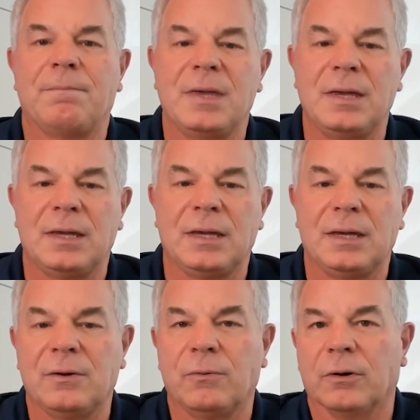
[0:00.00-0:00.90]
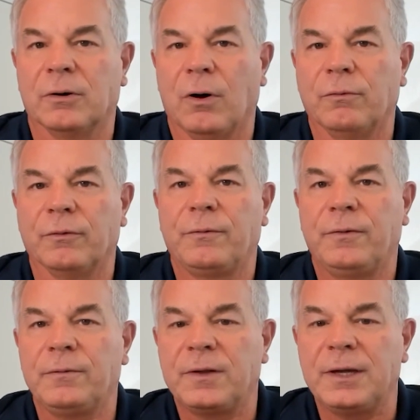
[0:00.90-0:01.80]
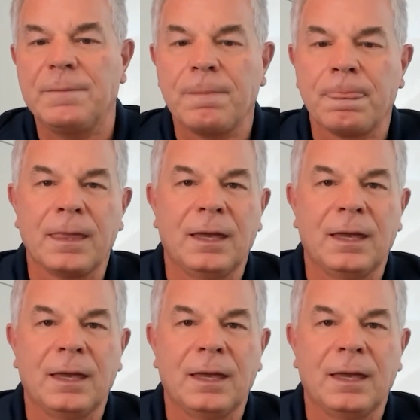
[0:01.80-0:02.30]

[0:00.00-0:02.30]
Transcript: me who are over 50